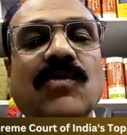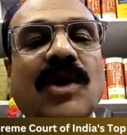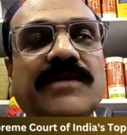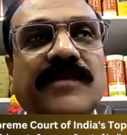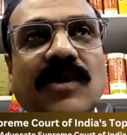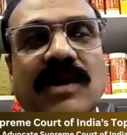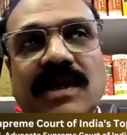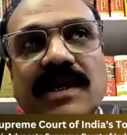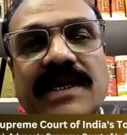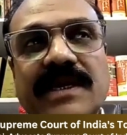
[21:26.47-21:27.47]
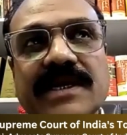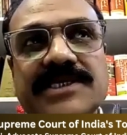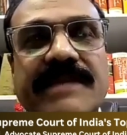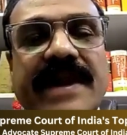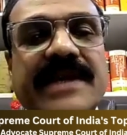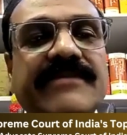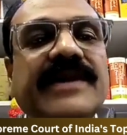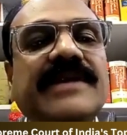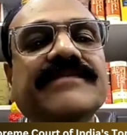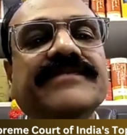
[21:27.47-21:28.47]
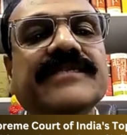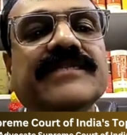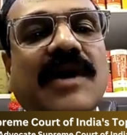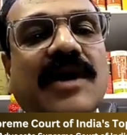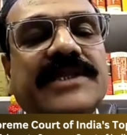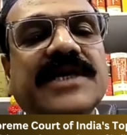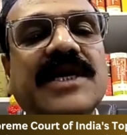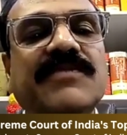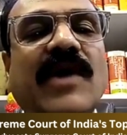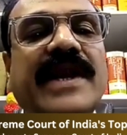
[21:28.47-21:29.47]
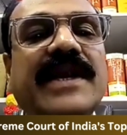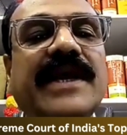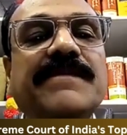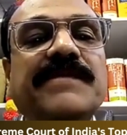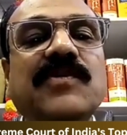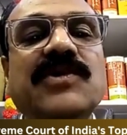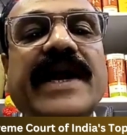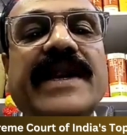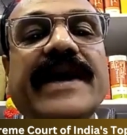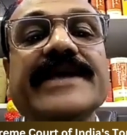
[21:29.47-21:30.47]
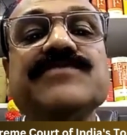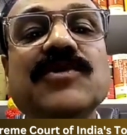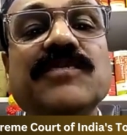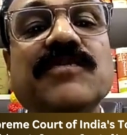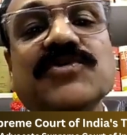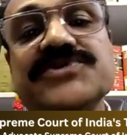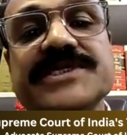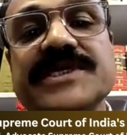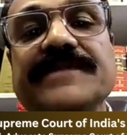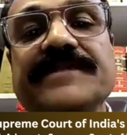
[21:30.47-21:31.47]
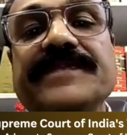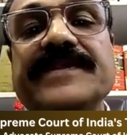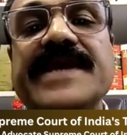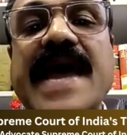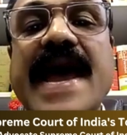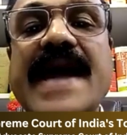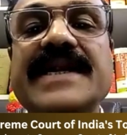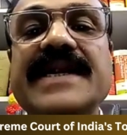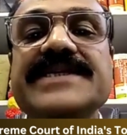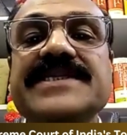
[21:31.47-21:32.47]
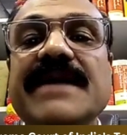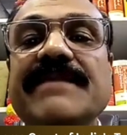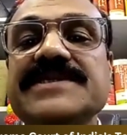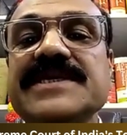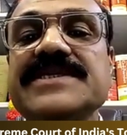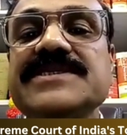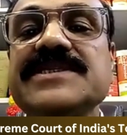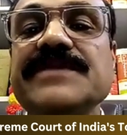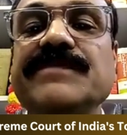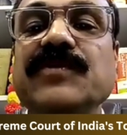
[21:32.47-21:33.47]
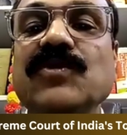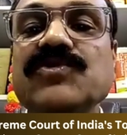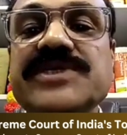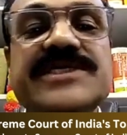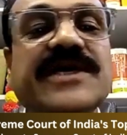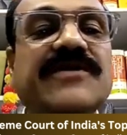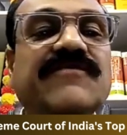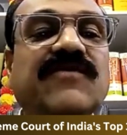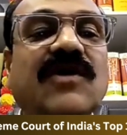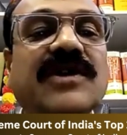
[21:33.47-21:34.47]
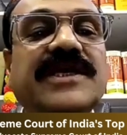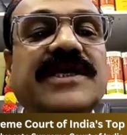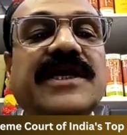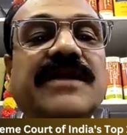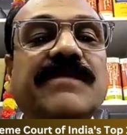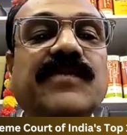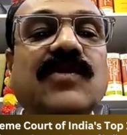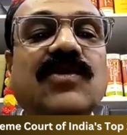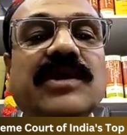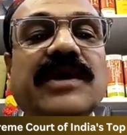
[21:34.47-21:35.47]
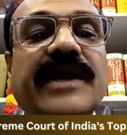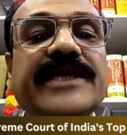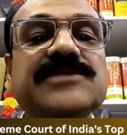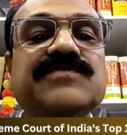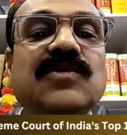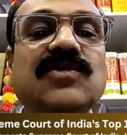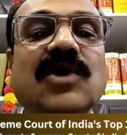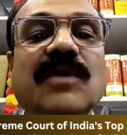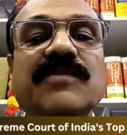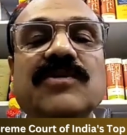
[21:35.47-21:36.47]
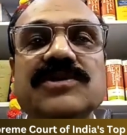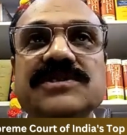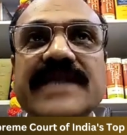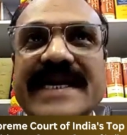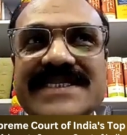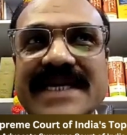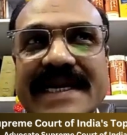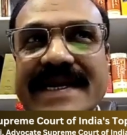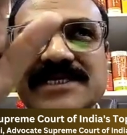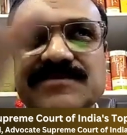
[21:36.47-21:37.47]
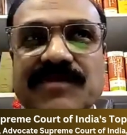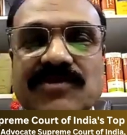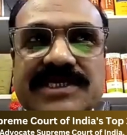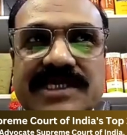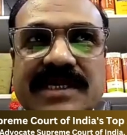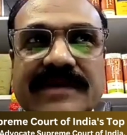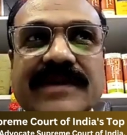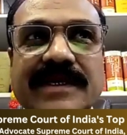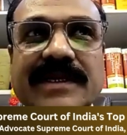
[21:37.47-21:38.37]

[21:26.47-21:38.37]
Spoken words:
What more in Custom Act given? In third point, import and export procedure. The Act establishes the procedure for the import-export of goods. That is clearance procedure.